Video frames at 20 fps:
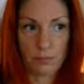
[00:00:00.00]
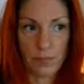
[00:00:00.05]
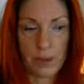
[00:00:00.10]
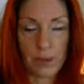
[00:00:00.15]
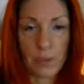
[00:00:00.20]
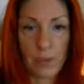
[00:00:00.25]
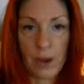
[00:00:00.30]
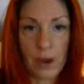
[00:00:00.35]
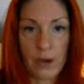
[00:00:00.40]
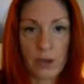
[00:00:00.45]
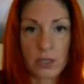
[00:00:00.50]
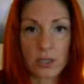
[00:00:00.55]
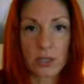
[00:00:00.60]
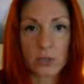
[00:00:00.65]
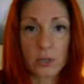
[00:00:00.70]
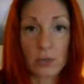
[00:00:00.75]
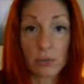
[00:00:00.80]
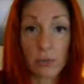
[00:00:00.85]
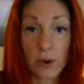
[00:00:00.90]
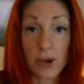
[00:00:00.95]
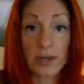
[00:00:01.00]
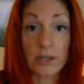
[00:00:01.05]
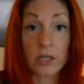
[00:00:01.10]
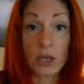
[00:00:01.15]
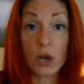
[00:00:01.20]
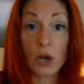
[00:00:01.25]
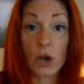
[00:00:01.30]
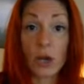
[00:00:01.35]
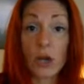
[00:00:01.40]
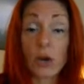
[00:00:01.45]
be prepared to embrace
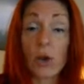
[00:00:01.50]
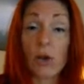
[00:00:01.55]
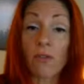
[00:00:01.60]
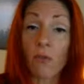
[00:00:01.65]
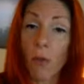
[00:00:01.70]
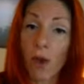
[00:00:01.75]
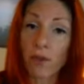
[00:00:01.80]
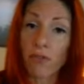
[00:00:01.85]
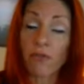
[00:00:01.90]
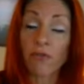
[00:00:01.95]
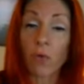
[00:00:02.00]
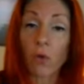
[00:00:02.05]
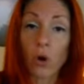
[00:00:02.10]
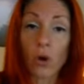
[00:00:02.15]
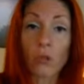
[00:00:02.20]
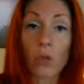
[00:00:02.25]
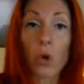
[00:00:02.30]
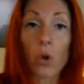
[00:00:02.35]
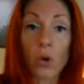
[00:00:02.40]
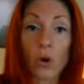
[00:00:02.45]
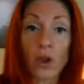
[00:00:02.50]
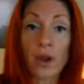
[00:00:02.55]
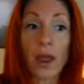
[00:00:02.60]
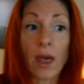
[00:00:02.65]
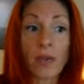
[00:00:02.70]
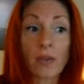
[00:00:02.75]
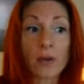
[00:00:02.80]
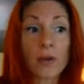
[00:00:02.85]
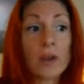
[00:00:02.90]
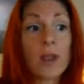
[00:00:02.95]
cardio of one form or
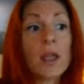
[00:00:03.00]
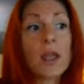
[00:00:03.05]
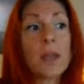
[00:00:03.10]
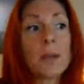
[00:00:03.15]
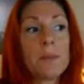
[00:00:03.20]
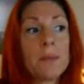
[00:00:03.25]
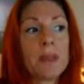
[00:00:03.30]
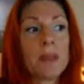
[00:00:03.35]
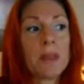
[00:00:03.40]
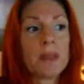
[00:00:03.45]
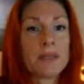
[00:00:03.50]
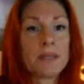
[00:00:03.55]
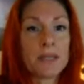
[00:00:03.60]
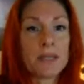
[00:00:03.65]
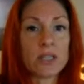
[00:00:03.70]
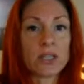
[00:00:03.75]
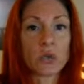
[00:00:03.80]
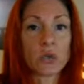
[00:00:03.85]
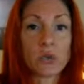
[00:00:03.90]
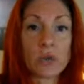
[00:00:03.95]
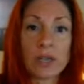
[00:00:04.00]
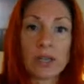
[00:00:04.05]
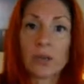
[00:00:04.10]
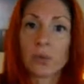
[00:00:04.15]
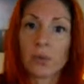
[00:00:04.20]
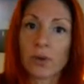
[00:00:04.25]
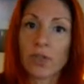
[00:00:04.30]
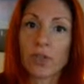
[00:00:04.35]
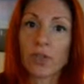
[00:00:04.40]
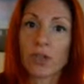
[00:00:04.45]
another, because it is
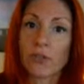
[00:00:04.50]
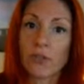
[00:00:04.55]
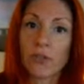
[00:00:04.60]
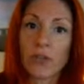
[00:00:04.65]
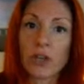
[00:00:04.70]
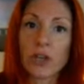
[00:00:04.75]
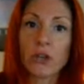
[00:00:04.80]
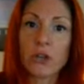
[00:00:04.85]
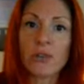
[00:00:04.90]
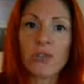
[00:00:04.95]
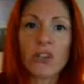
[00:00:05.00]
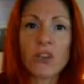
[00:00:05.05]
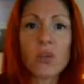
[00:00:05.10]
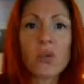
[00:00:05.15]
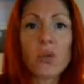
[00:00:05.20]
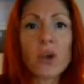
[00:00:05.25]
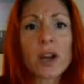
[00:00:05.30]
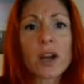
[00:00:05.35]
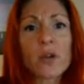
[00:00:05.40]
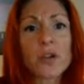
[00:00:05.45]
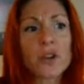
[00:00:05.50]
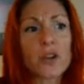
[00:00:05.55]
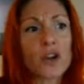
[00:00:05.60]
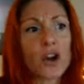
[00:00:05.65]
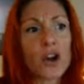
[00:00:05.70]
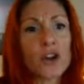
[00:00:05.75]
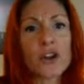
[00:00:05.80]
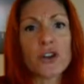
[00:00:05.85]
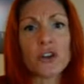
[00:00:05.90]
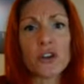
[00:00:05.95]
really, really good for you. If you don't work out your
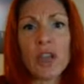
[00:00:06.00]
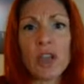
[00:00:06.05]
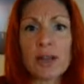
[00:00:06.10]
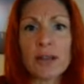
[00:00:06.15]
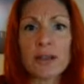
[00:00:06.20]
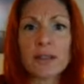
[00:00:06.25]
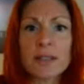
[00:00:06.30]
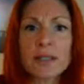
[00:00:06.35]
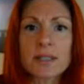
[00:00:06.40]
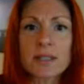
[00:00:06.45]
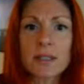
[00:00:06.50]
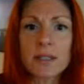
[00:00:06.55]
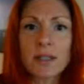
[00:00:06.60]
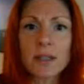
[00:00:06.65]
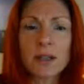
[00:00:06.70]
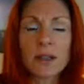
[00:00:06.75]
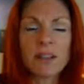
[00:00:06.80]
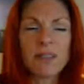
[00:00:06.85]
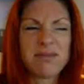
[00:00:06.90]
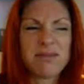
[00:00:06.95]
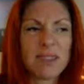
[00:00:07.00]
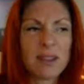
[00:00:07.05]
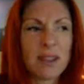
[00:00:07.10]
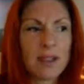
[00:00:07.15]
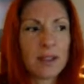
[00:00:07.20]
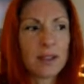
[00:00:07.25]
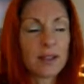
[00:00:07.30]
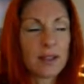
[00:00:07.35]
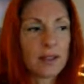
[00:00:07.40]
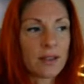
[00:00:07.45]
heart and your lungs,
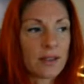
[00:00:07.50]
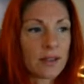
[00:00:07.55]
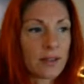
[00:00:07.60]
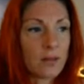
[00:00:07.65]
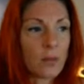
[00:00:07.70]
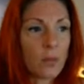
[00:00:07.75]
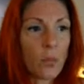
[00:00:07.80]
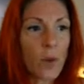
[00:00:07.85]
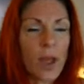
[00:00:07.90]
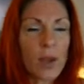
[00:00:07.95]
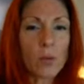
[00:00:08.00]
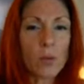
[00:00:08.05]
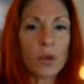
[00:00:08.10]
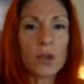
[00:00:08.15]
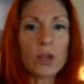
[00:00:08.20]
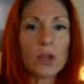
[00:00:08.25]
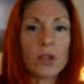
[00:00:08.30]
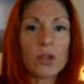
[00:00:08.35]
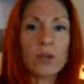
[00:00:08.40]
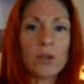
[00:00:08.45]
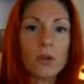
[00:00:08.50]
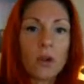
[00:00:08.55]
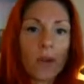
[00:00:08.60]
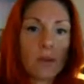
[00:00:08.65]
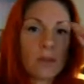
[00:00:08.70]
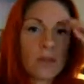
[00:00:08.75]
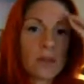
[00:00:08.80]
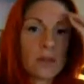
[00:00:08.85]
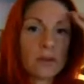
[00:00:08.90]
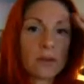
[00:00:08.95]
why wouldn't you?
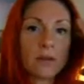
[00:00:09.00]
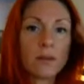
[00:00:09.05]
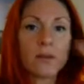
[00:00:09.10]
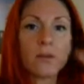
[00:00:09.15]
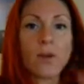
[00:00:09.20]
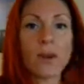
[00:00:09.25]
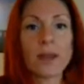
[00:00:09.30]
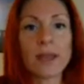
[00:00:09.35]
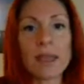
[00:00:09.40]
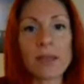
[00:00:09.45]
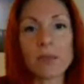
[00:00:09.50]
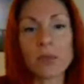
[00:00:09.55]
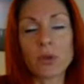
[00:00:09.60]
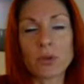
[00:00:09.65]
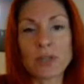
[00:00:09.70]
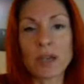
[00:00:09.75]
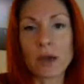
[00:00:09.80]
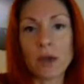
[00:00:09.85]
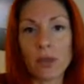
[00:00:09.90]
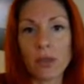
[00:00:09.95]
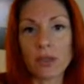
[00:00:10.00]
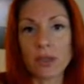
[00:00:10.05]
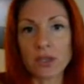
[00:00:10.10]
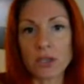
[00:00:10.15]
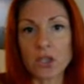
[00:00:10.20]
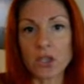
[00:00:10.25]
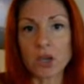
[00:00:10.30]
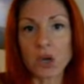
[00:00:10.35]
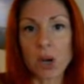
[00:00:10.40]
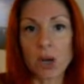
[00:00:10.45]
I mean, you want to keep those healthy
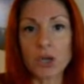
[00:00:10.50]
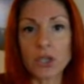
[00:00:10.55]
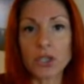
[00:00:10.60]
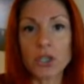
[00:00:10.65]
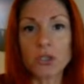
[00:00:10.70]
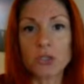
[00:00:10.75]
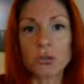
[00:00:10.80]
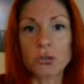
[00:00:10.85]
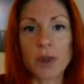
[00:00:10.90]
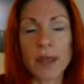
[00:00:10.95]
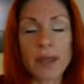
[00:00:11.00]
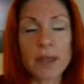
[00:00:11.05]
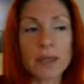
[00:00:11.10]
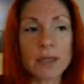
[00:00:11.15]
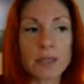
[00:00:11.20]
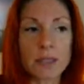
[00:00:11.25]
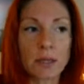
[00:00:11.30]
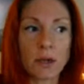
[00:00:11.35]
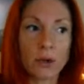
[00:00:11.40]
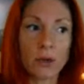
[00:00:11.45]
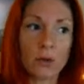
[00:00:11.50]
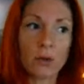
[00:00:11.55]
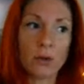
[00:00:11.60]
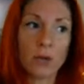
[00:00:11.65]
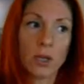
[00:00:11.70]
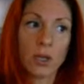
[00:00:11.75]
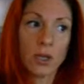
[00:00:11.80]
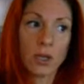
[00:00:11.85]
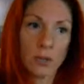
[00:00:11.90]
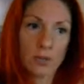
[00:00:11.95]
and strong too, right?
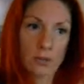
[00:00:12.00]
So